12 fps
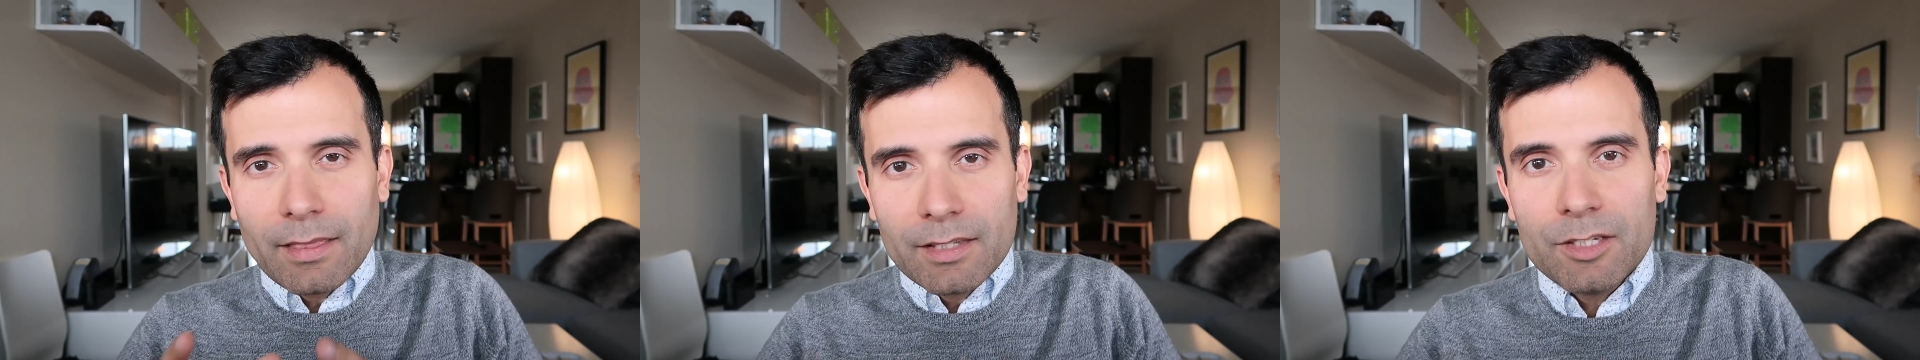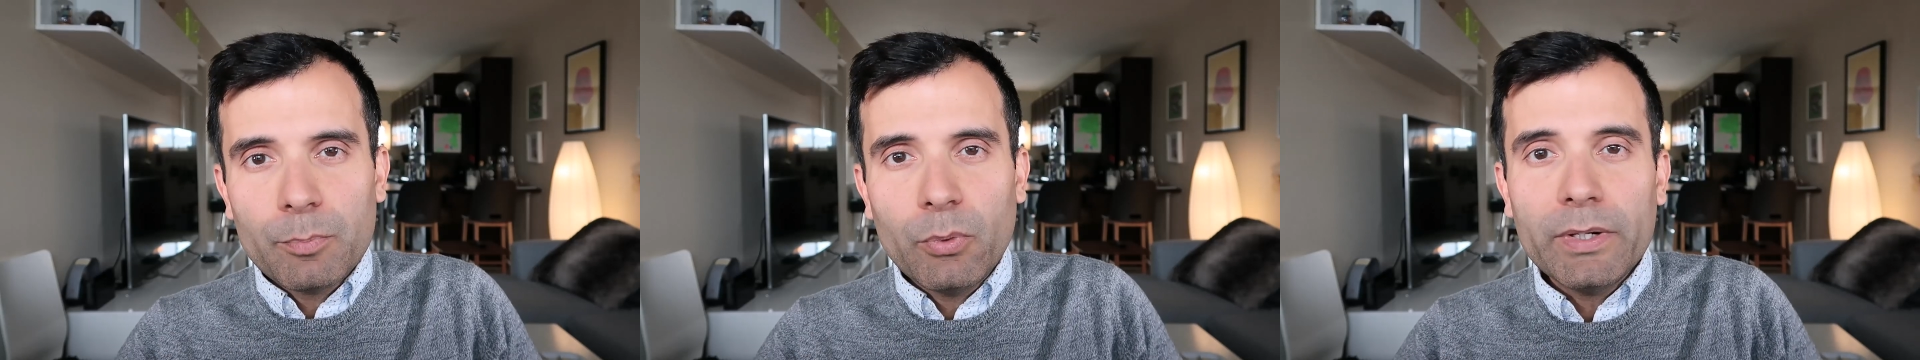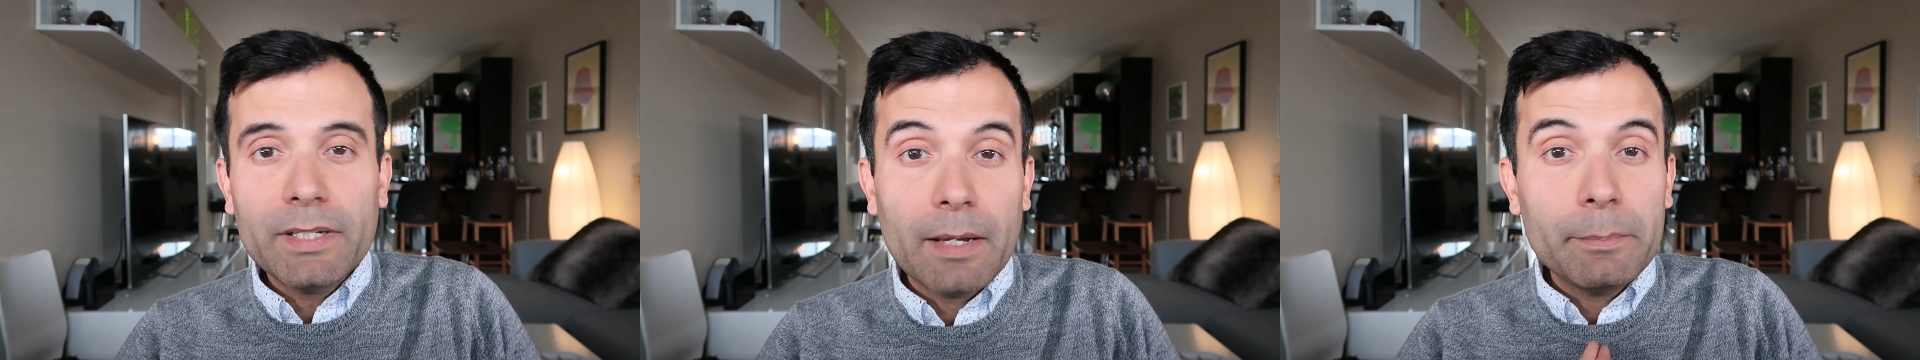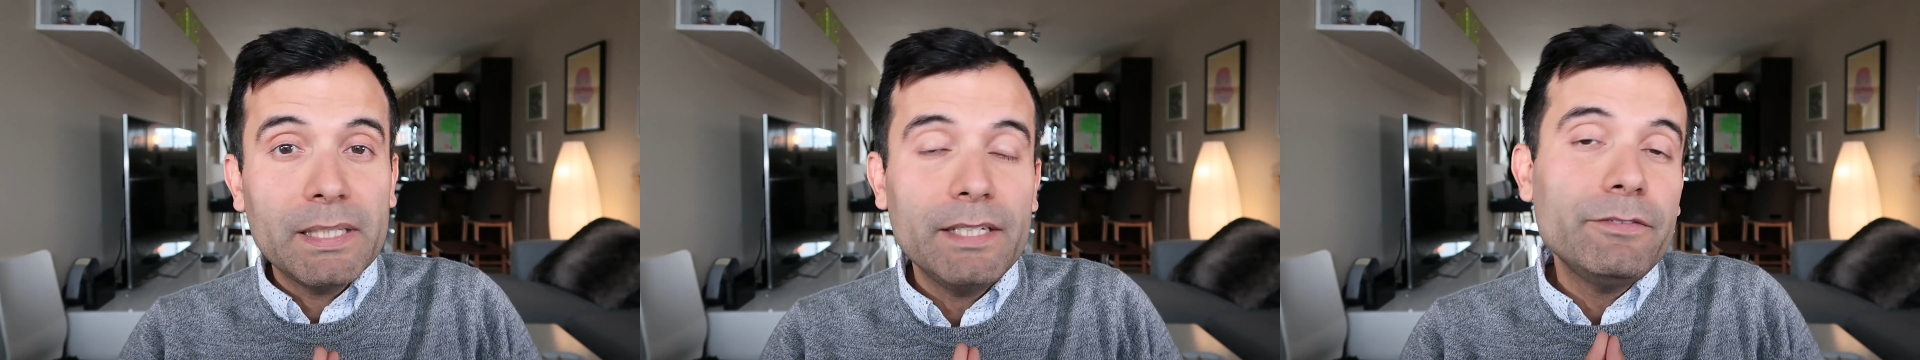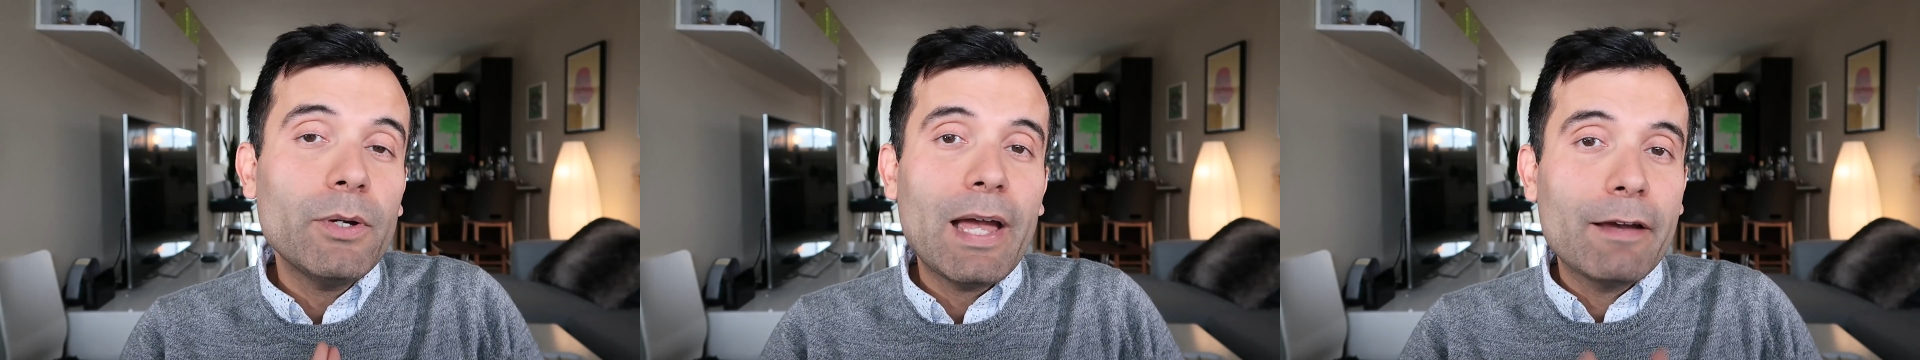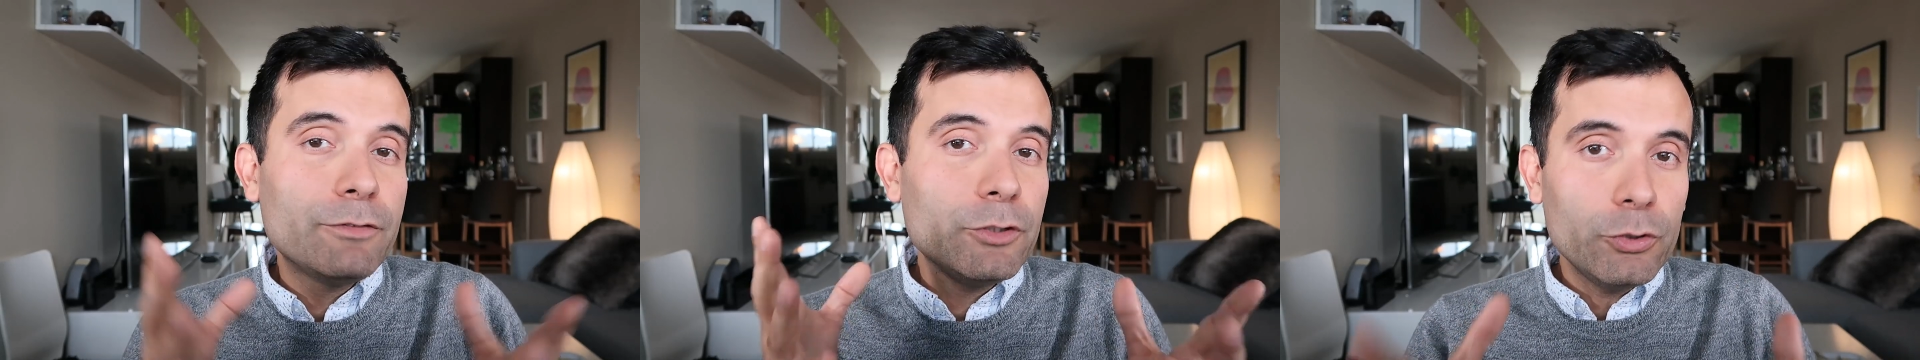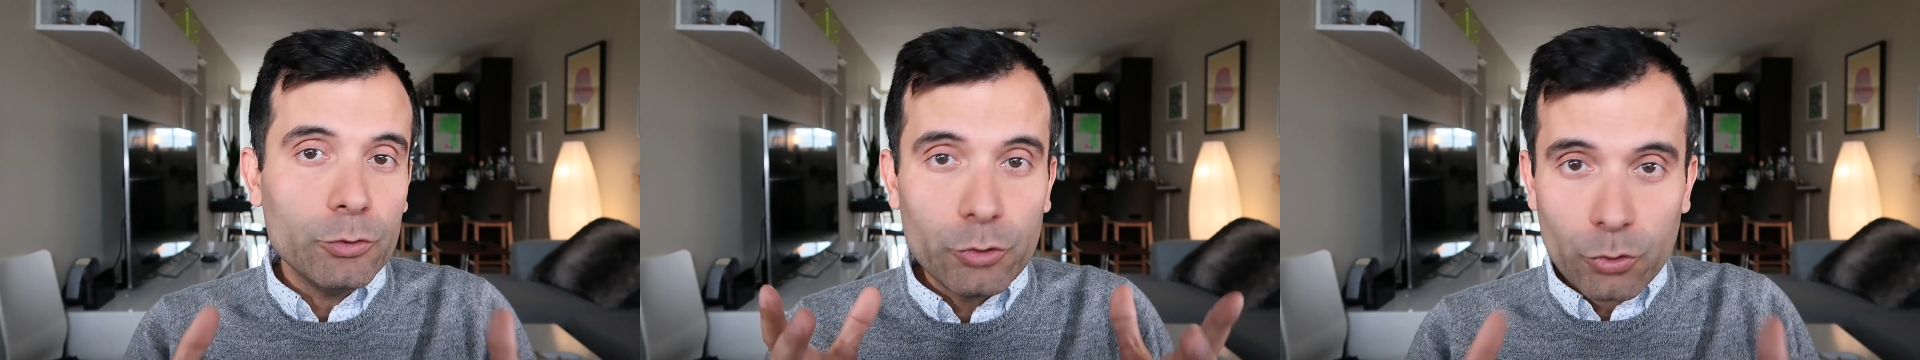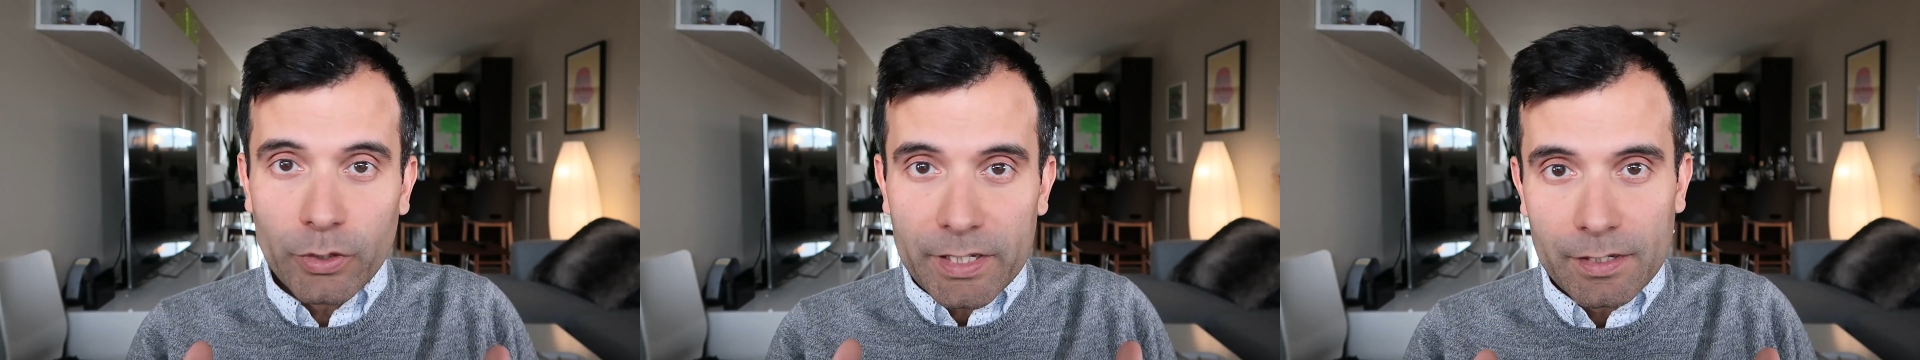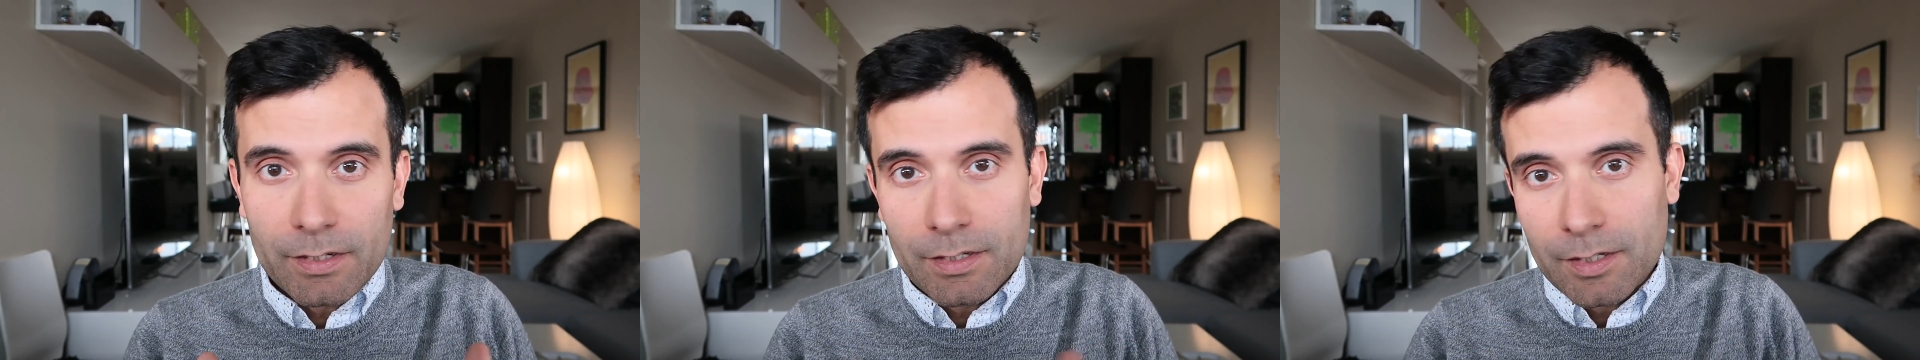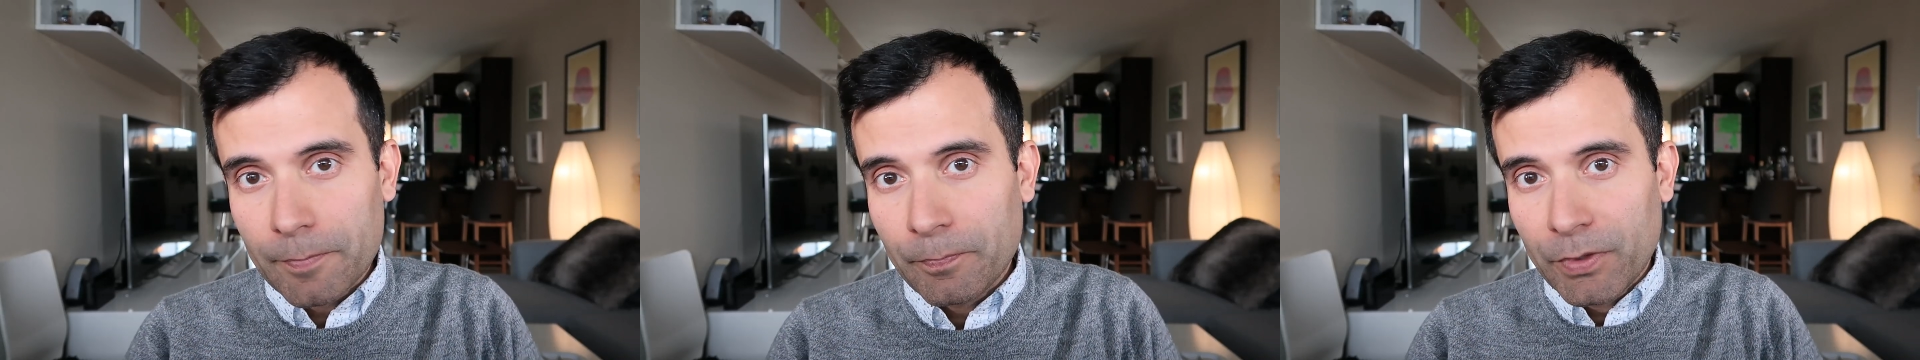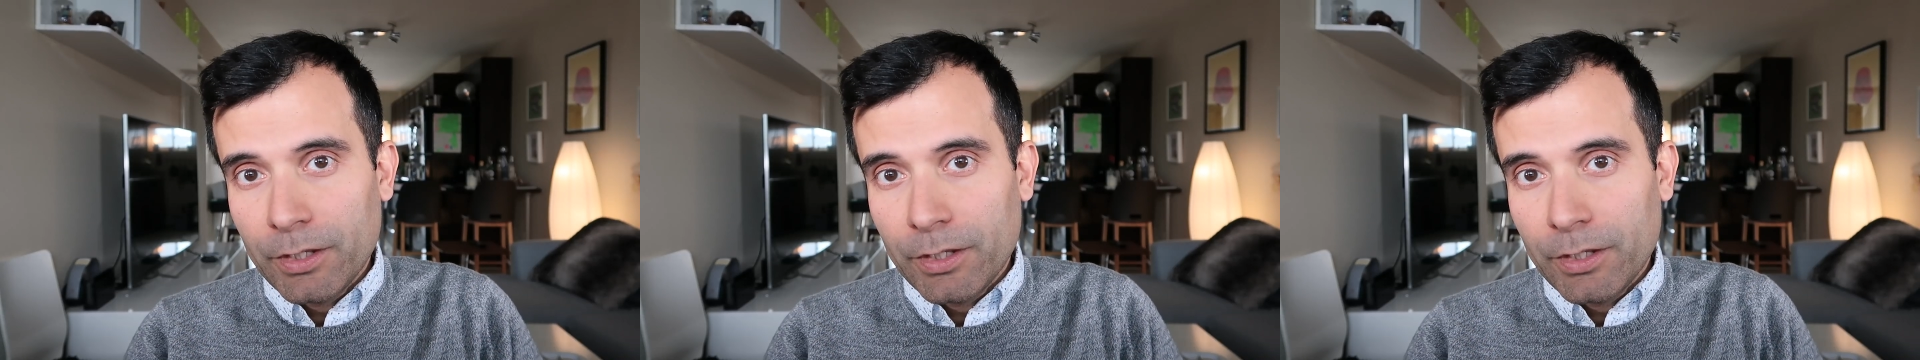at this point, I believe you have two choices.